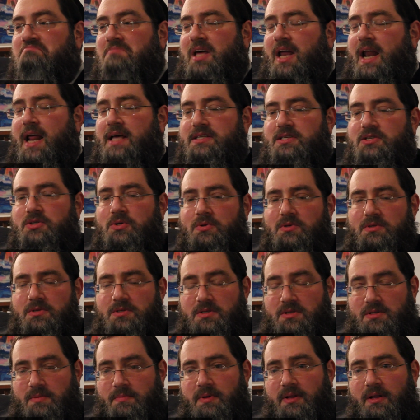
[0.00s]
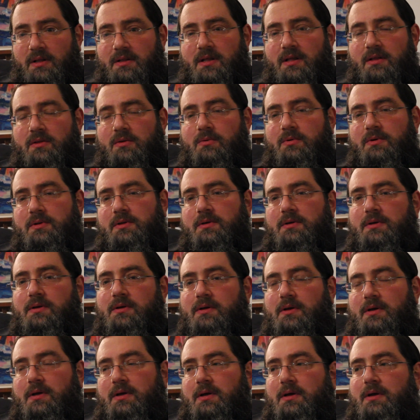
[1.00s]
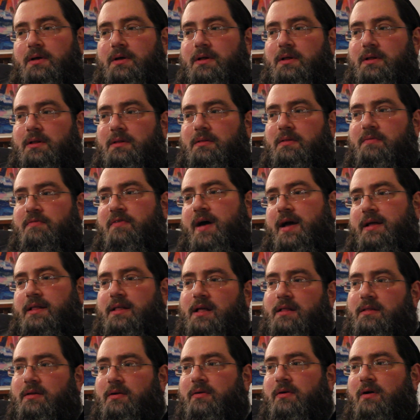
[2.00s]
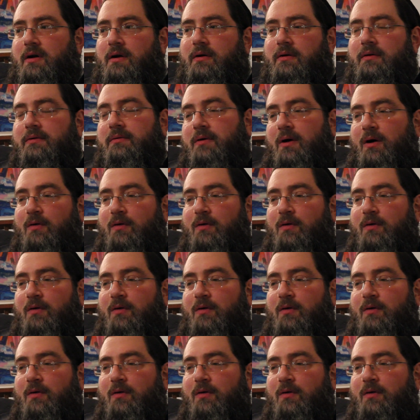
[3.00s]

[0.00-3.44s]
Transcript: It has a certain stability to it. The fact that there are